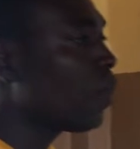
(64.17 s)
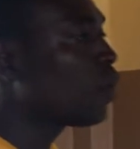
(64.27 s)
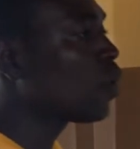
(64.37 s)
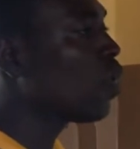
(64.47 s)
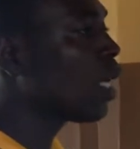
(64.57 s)

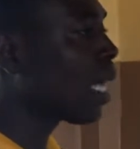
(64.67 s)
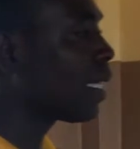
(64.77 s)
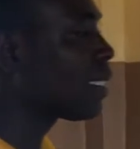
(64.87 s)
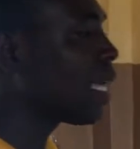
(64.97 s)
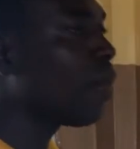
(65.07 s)
to look at
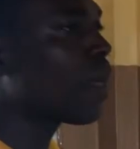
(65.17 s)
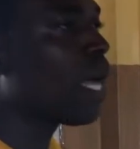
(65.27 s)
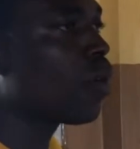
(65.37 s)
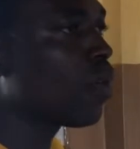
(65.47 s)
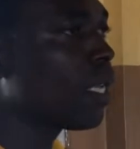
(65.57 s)
some
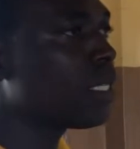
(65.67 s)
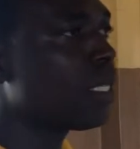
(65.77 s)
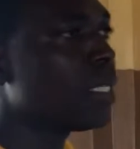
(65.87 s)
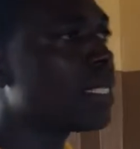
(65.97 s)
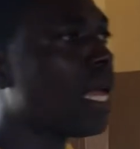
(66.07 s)

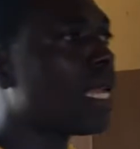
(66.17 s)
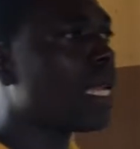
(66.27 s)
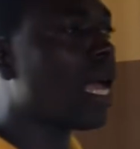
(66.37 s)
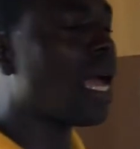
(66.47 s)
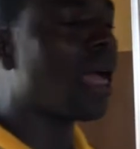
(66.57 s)
calculations
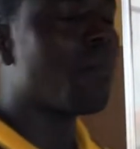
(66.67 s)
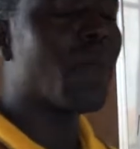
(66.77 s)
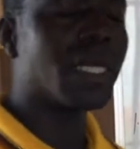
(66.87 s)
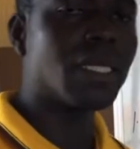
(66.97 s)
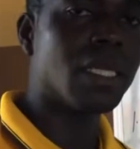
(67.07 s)
under
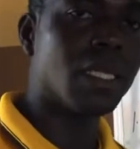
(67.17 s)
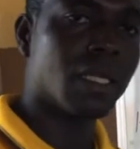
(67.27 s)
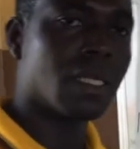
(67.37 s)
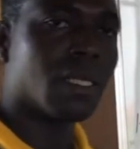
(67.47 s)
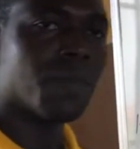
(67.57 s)
machines.